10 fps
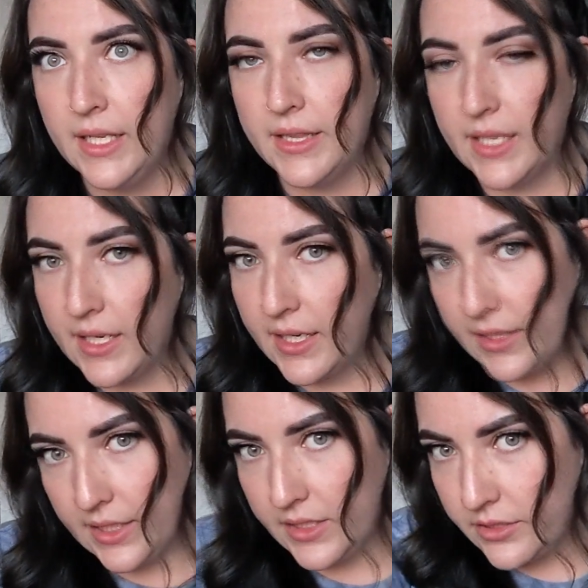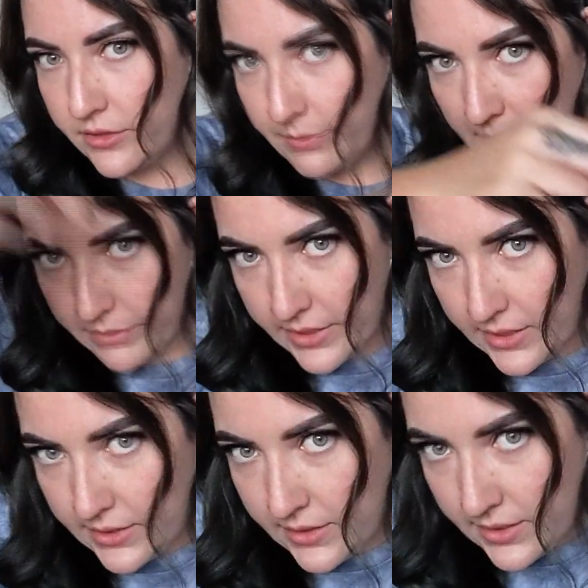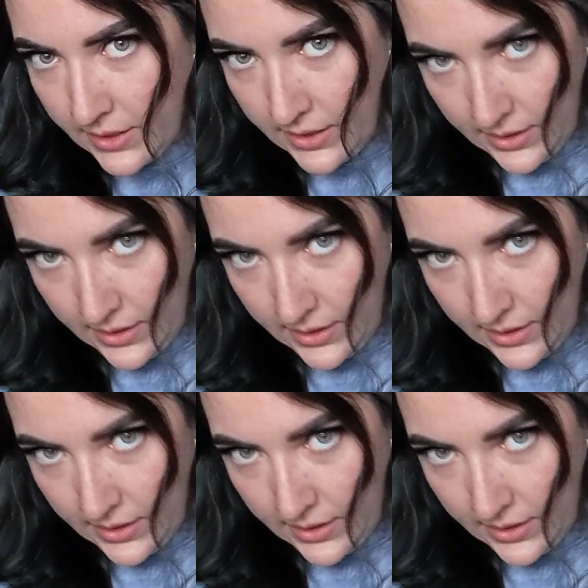that I like to do my buns,